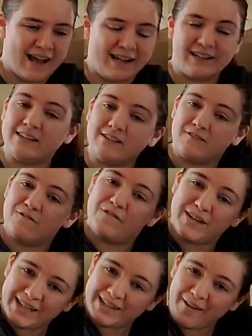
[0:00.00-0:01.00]
It doesn't
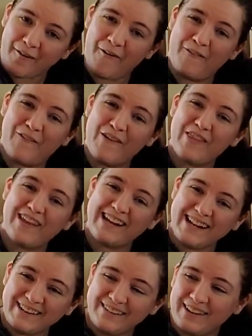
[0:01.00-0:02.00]
fit over the
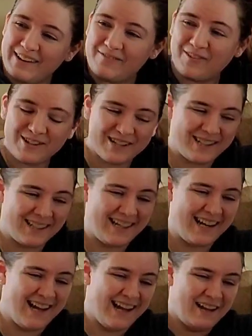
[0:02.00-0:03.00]
heel,
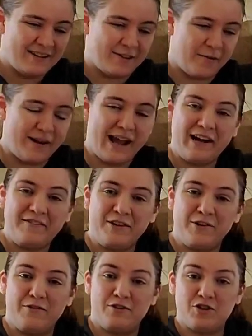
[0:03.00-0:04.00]
unfortunately. So we have to
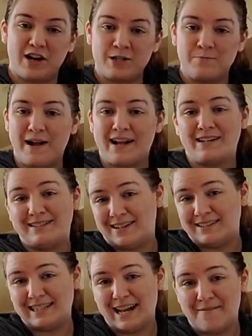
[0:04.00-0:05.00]
do the trash bag and
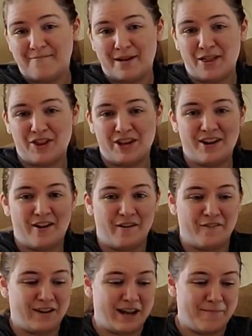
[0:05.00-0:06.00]
duct tape method
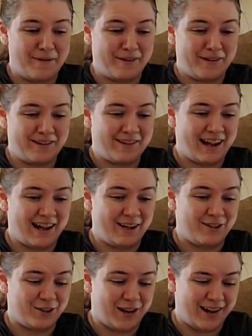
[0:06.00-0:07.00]
of keeping this
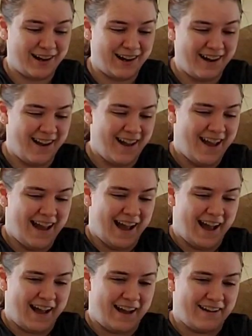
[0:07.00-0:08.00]
guy dry.
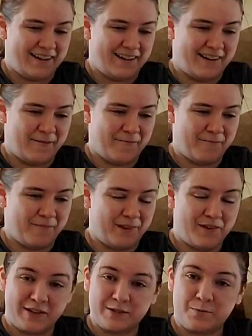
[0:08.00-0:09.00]
And
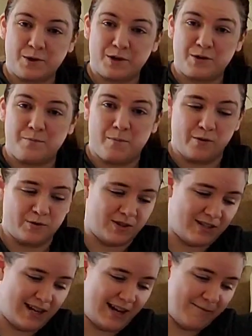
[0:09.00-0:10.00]
this worked most of
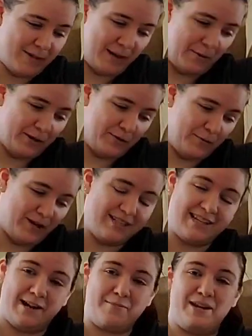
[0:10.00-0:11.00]
the time. There was one
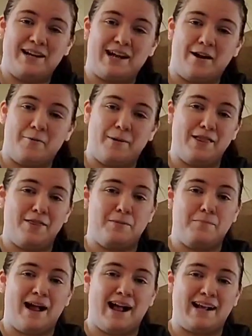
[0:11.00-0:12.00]
time that it got wet in the
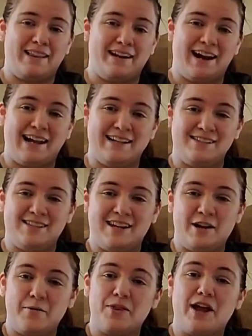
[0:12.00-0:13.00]
back and that I had to sit
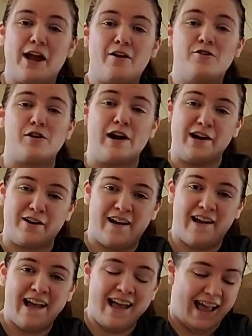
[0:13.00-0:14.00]
here with a hair
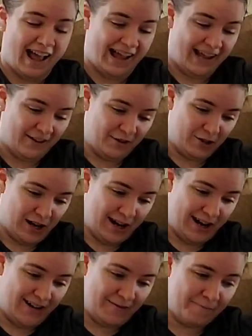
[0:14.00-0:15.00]
dryer and dry
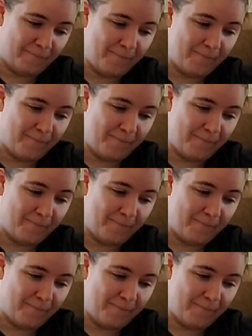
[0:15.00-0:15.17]
it.